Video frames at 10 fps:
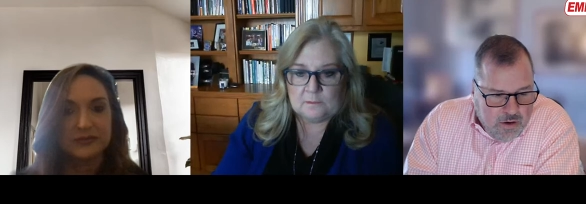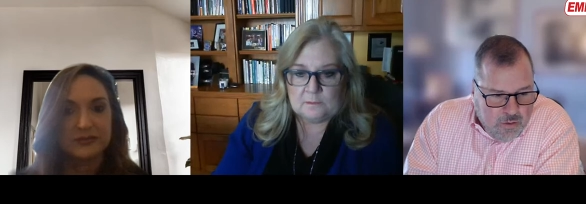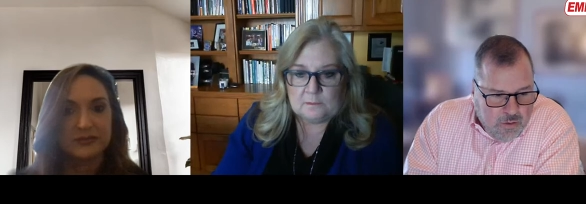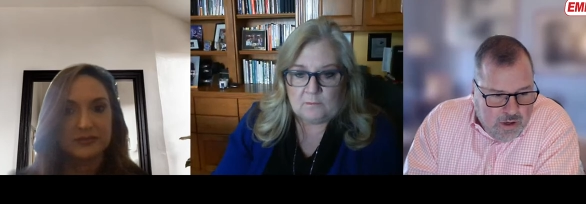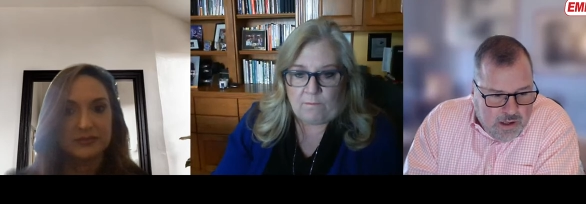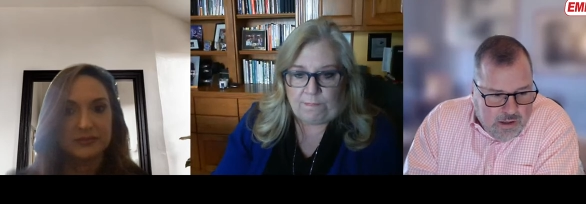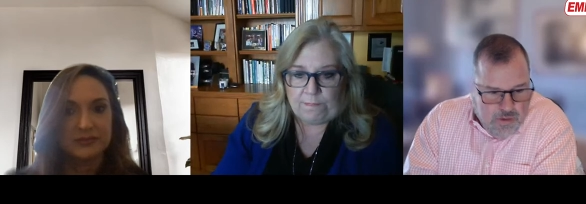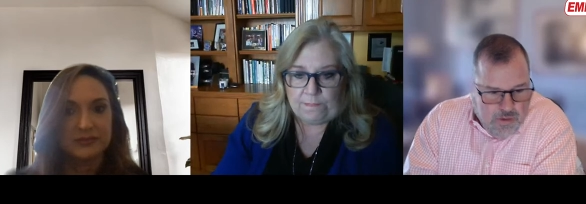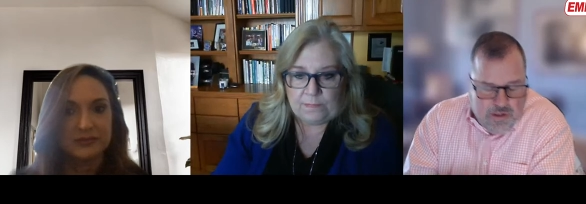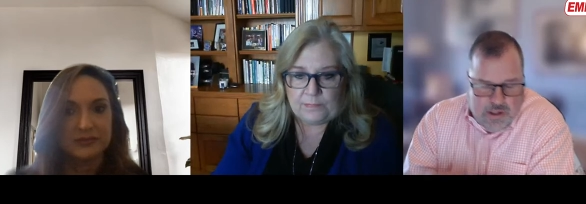Speaker 1: know, uh,
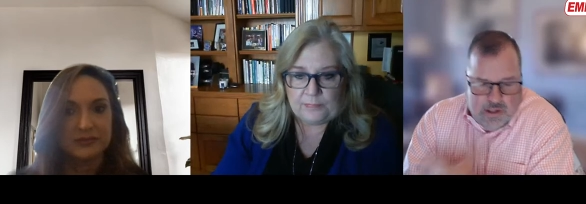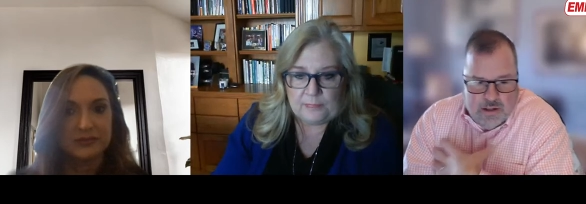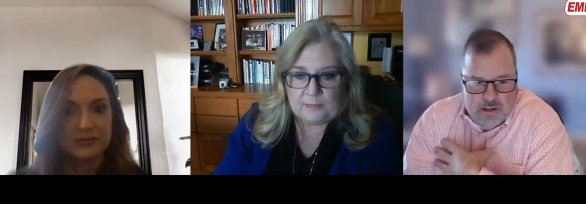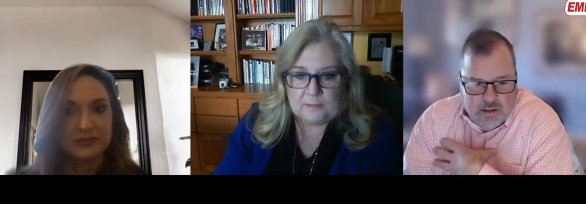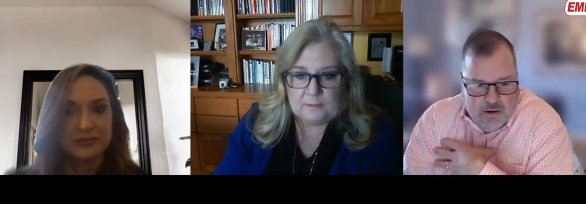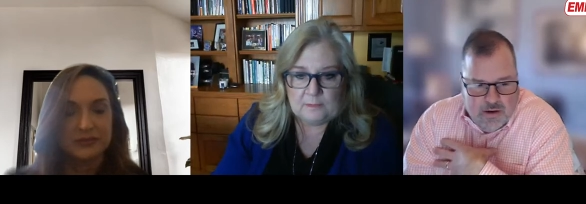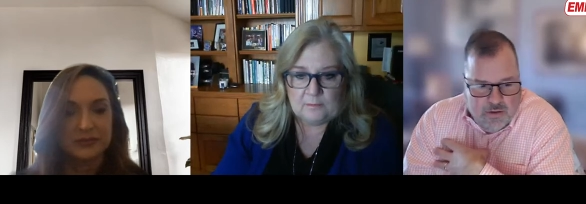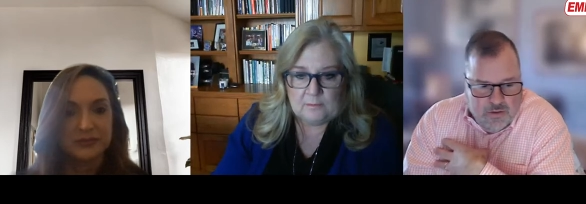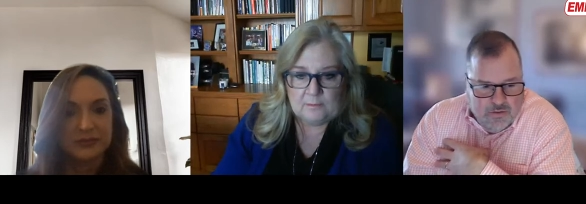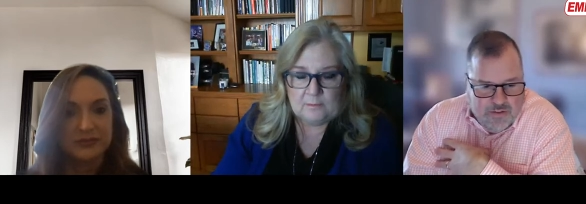losing, you
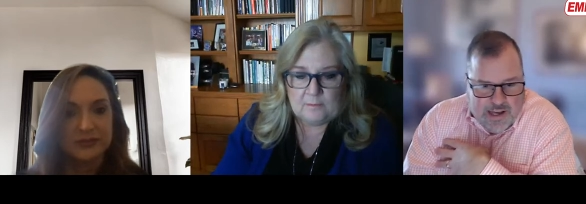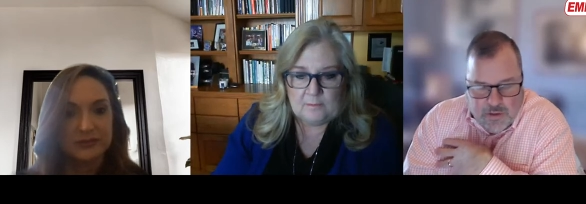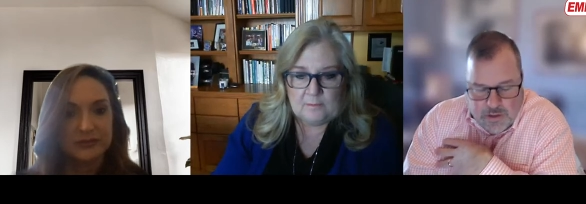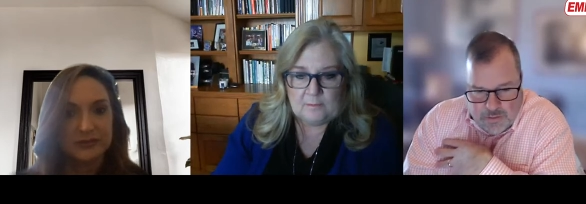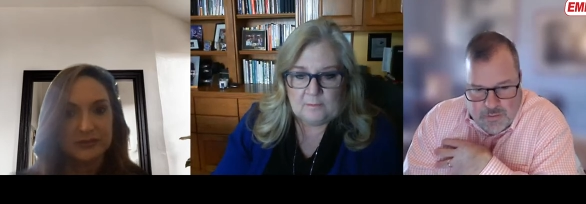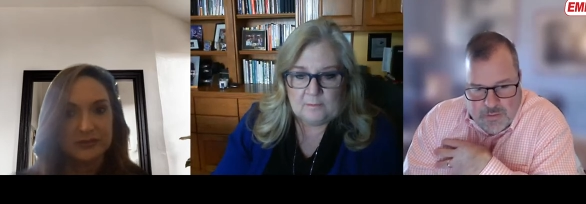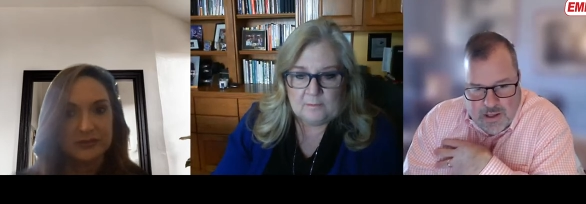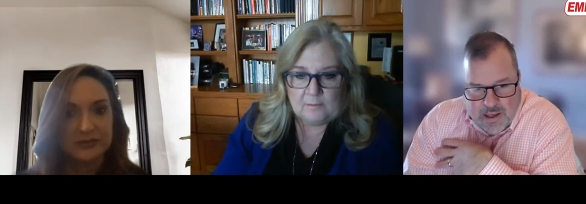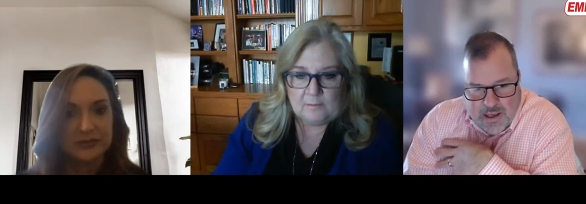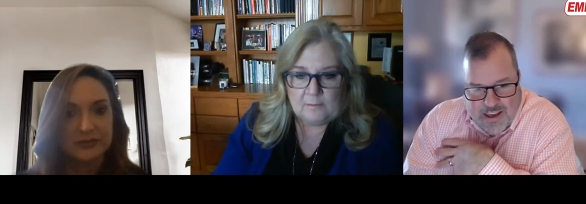know, value.
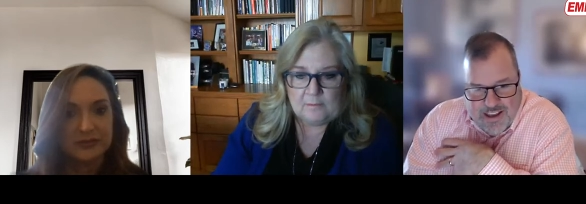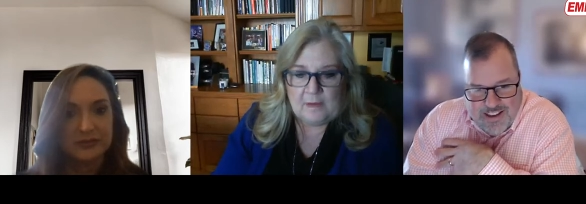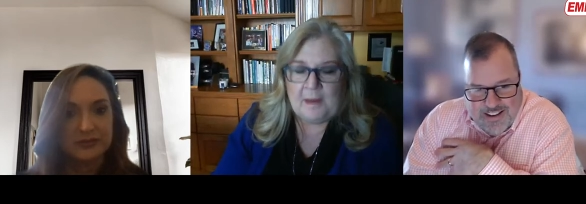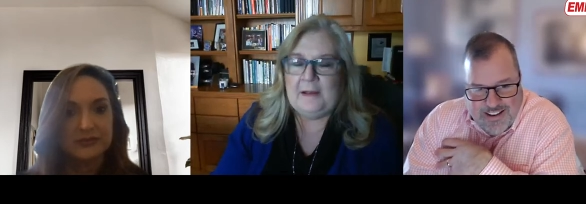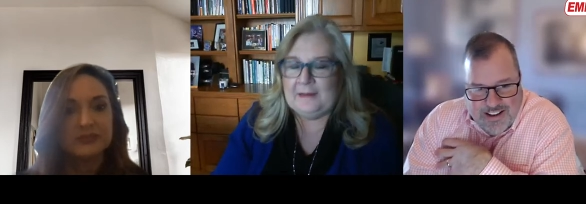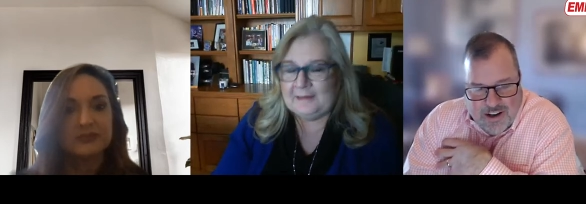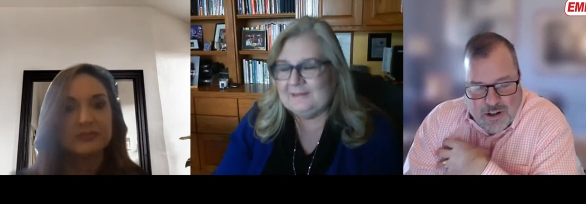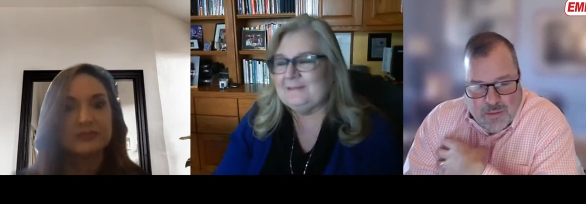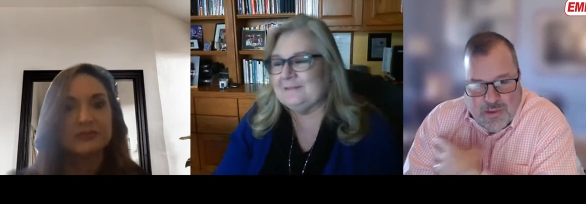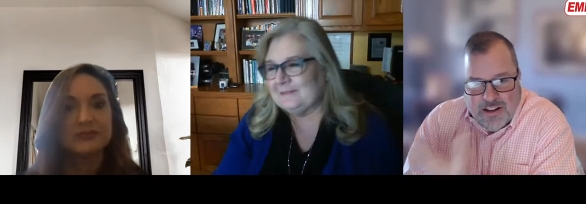And uh-huh.
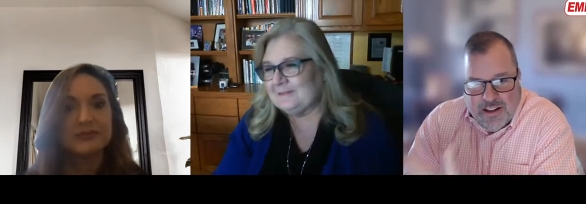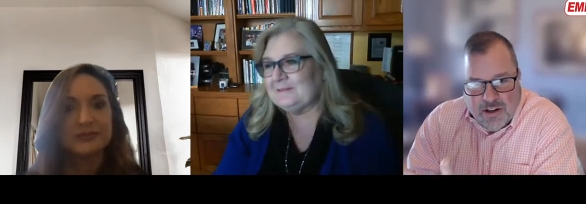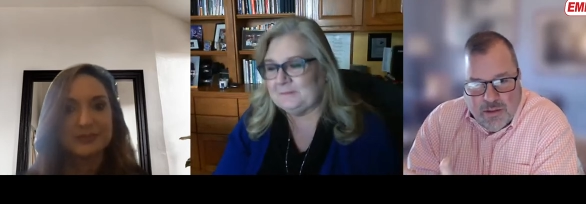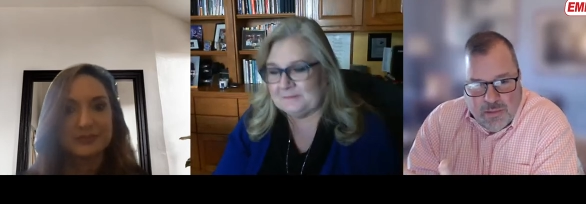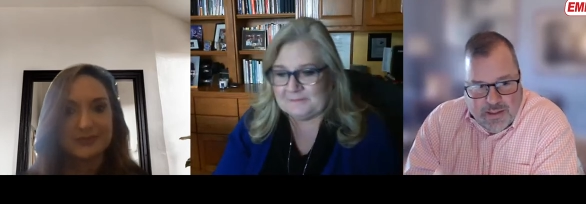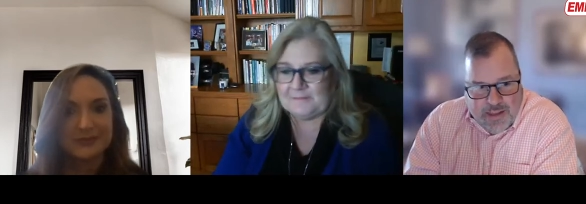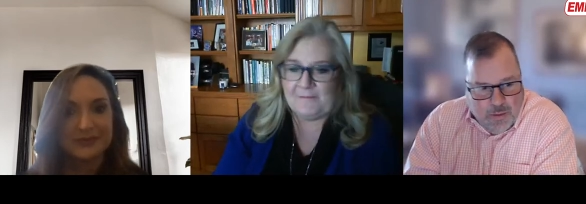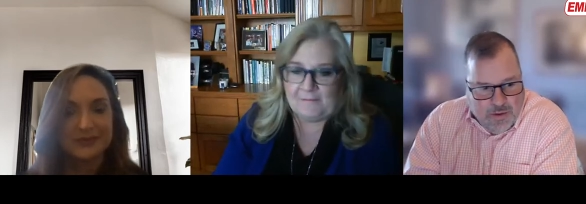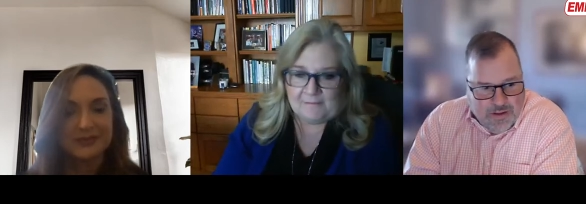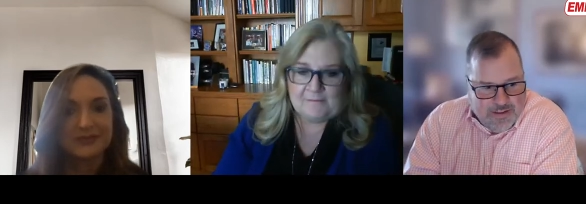ultimately ultimately
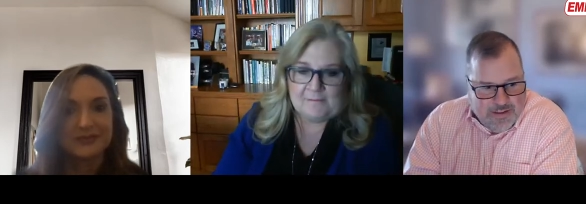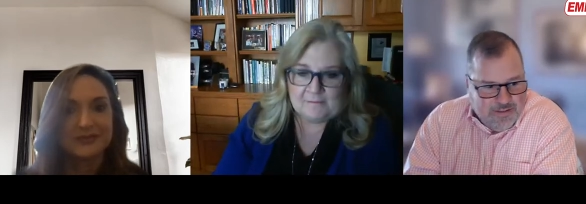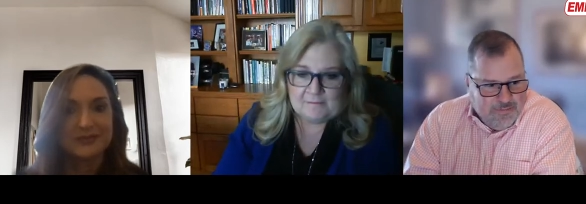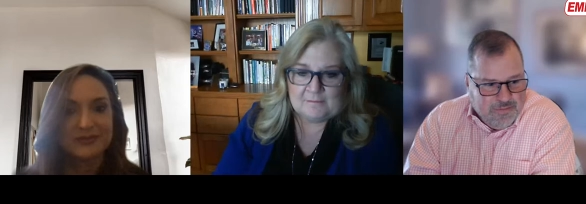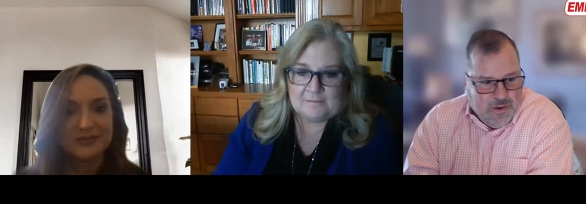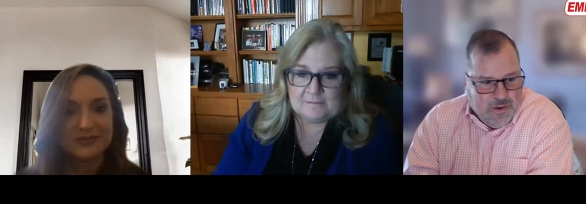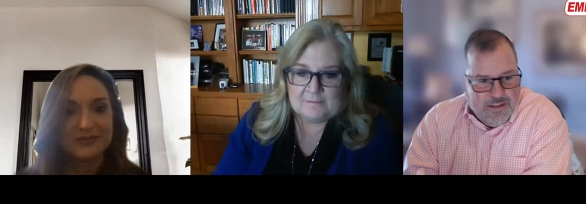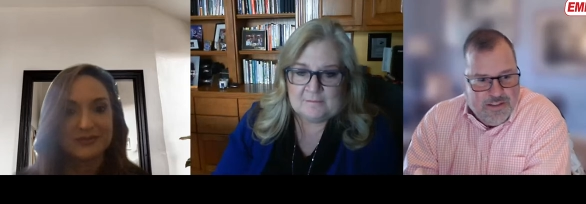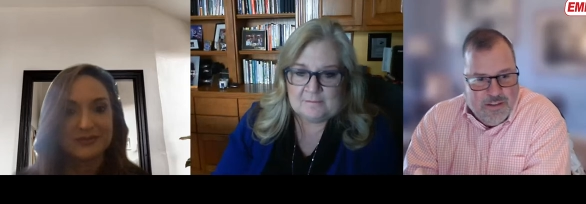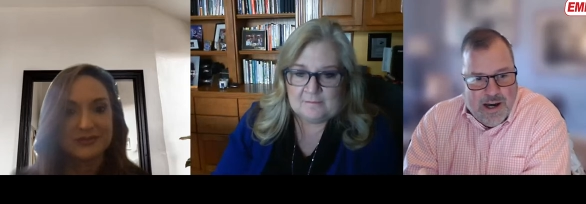that was, you know,
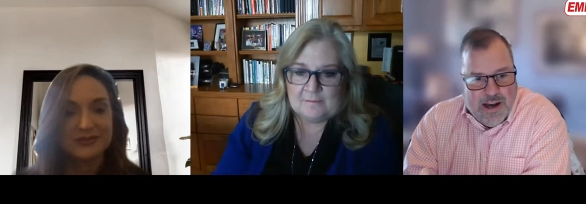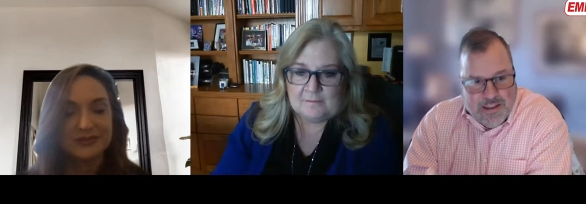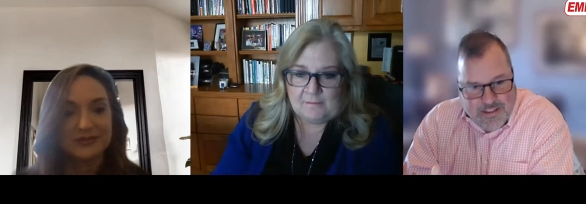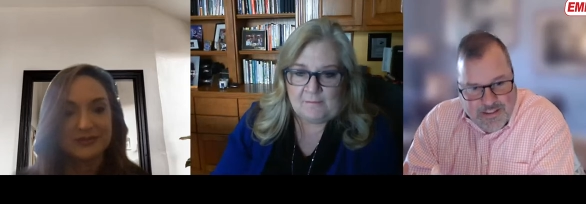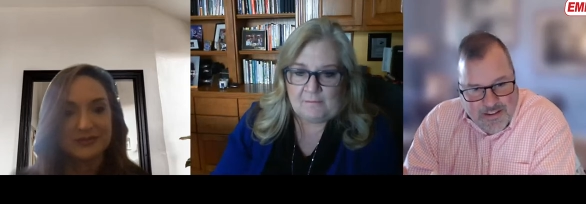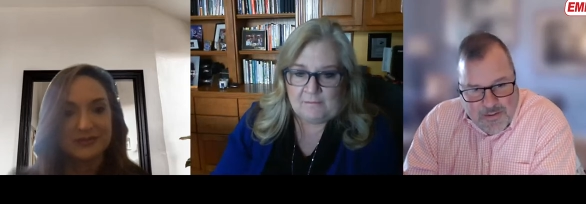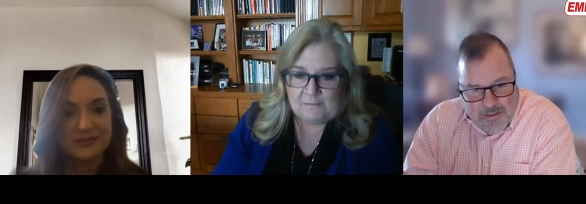his demise.